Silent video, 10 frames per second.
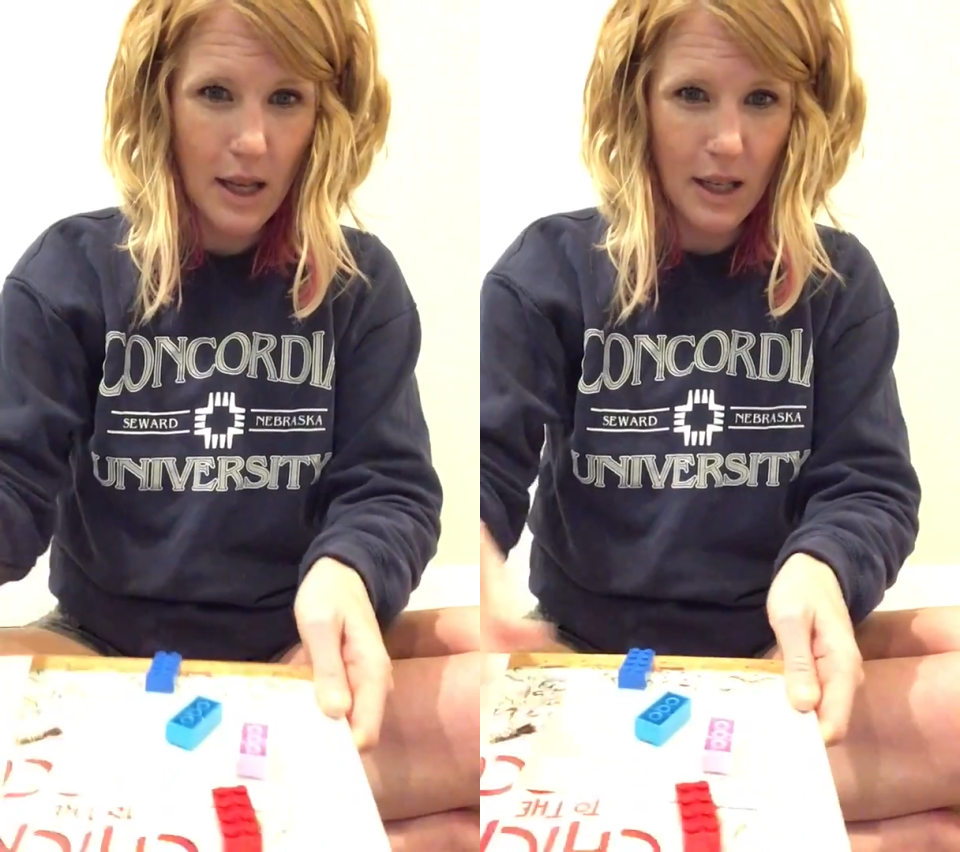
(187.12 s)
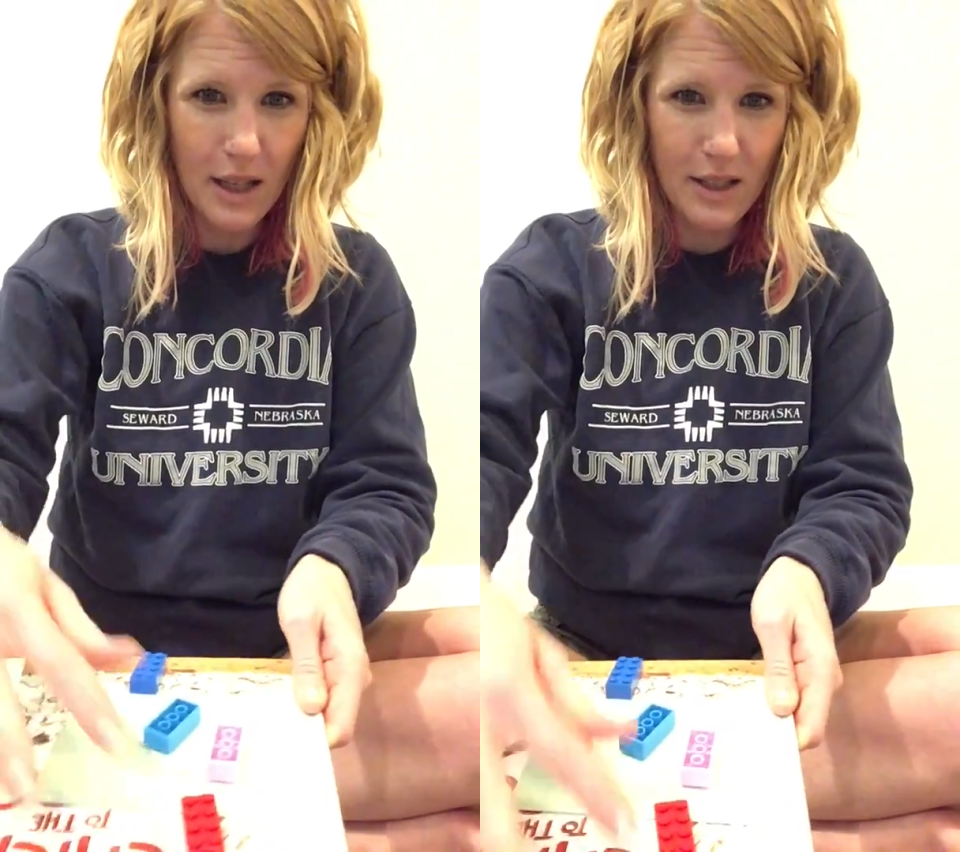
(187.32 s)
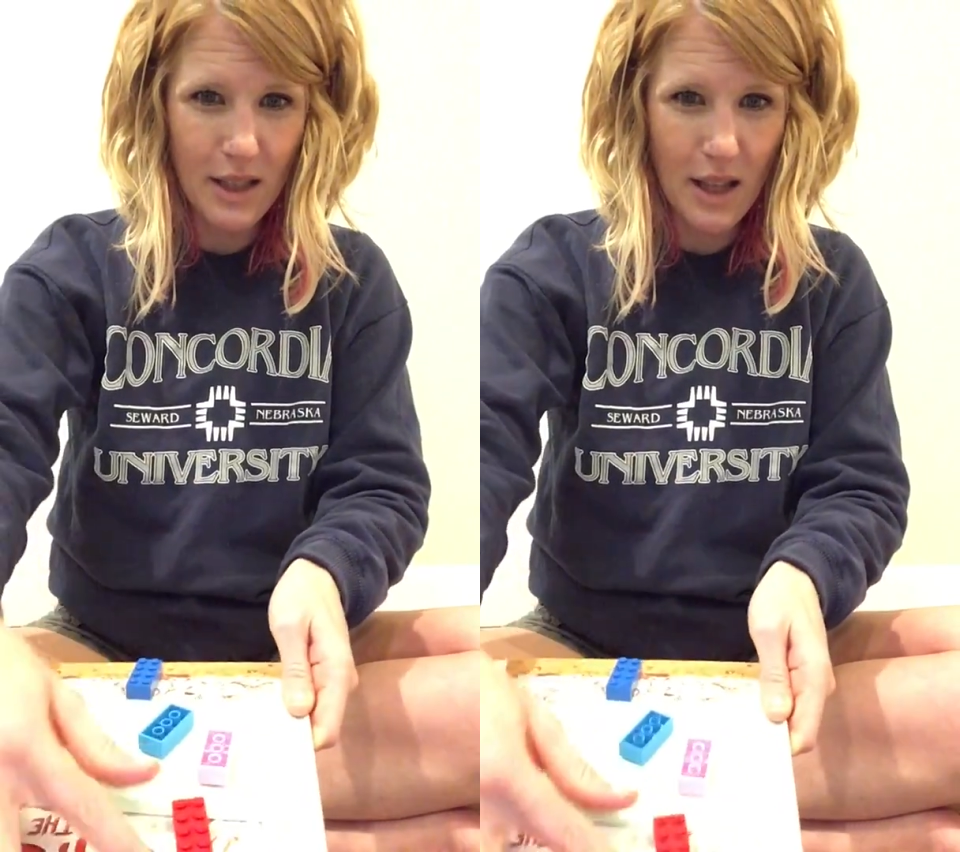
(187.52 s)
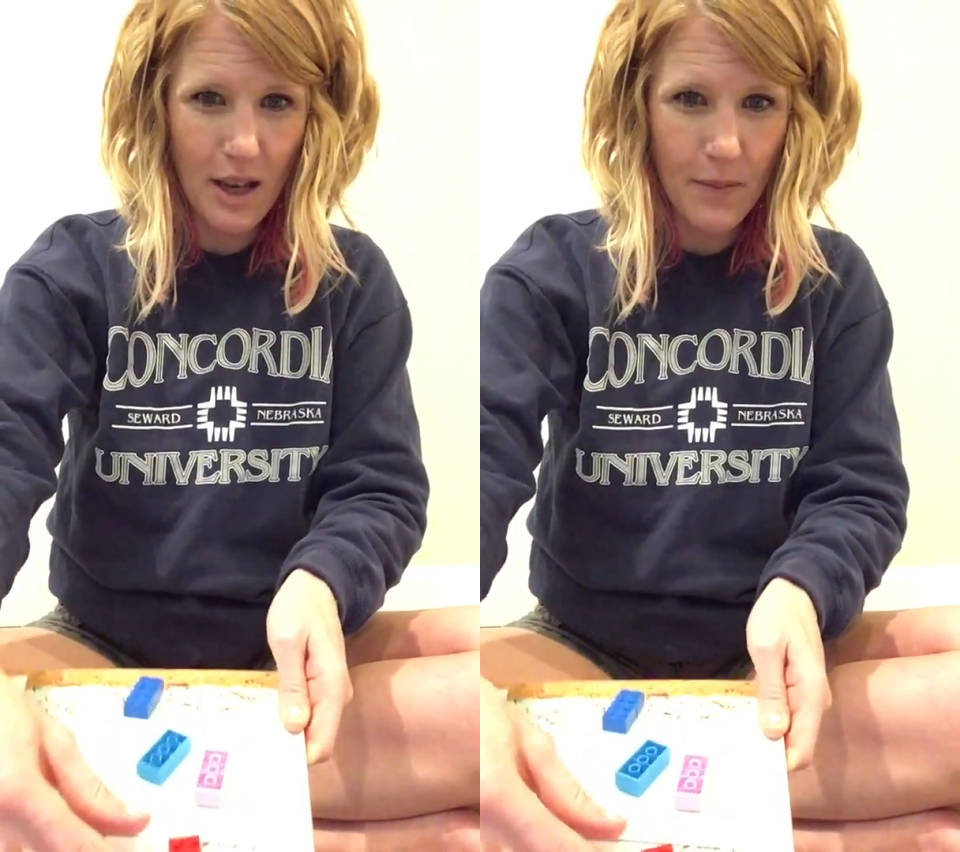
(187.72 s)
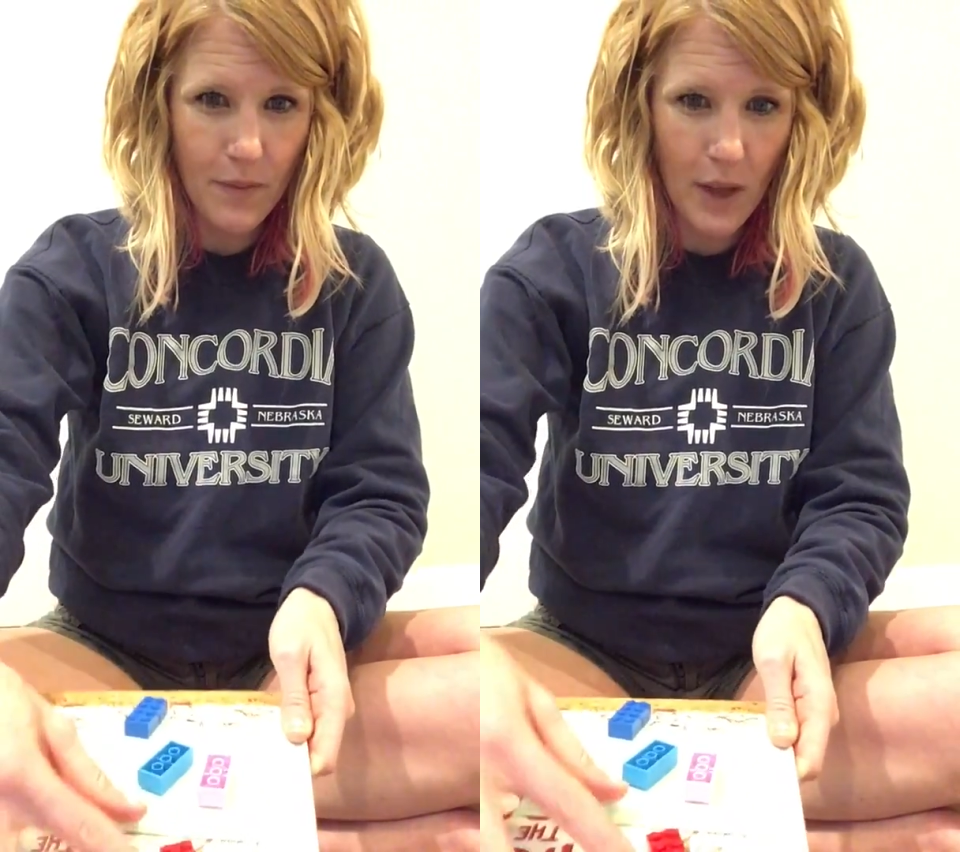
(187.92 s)
Can you see that?
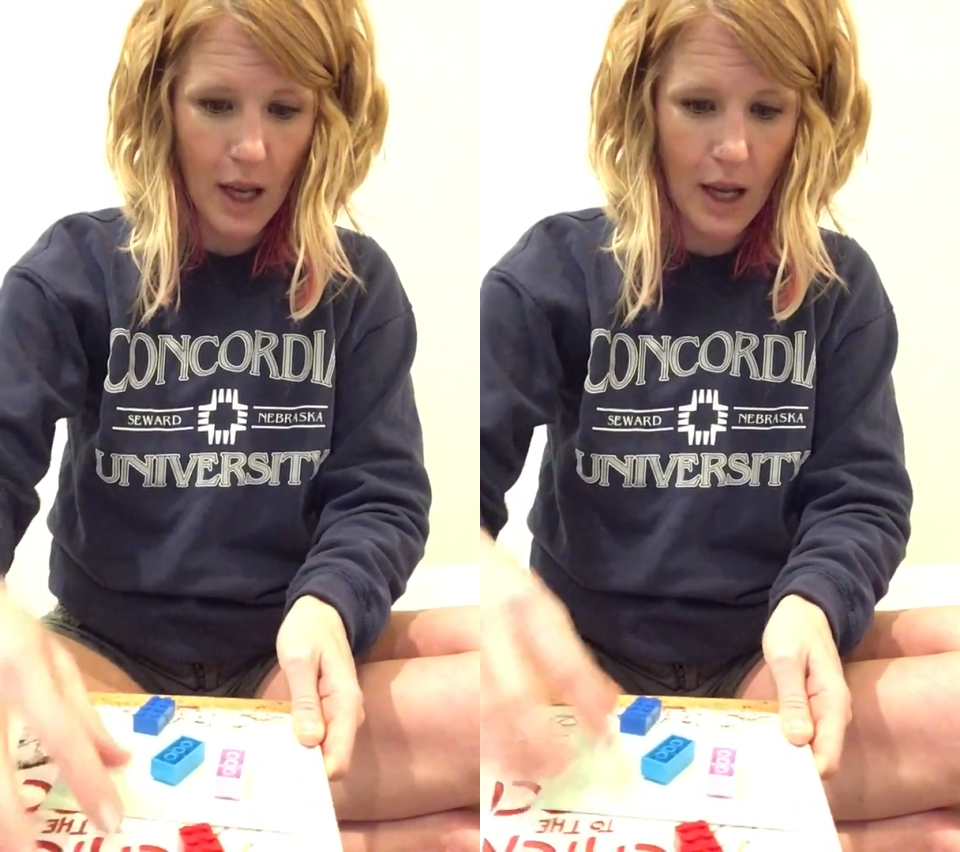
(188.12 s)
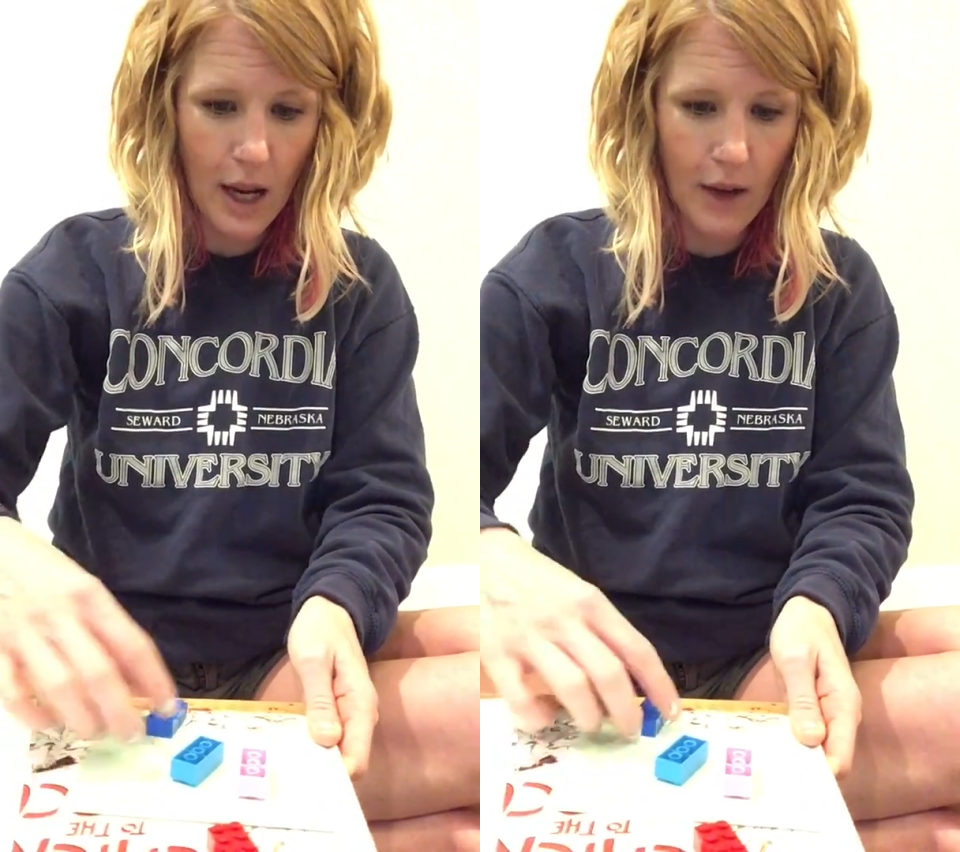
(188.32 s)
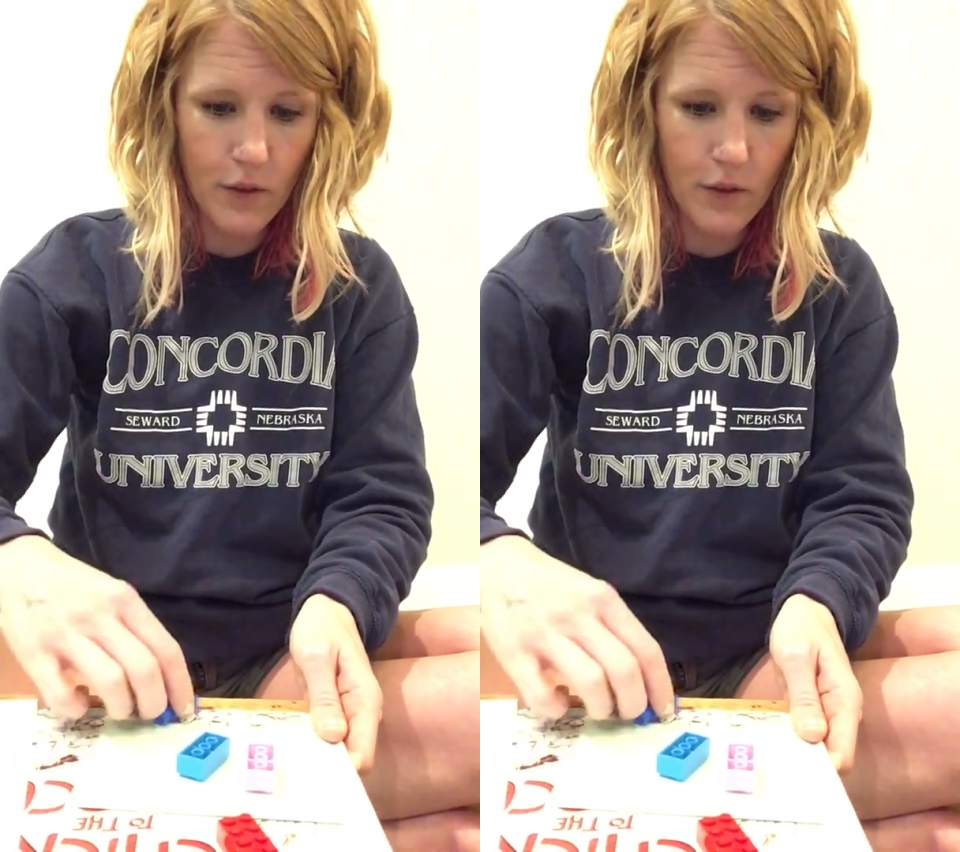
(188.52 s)
And I have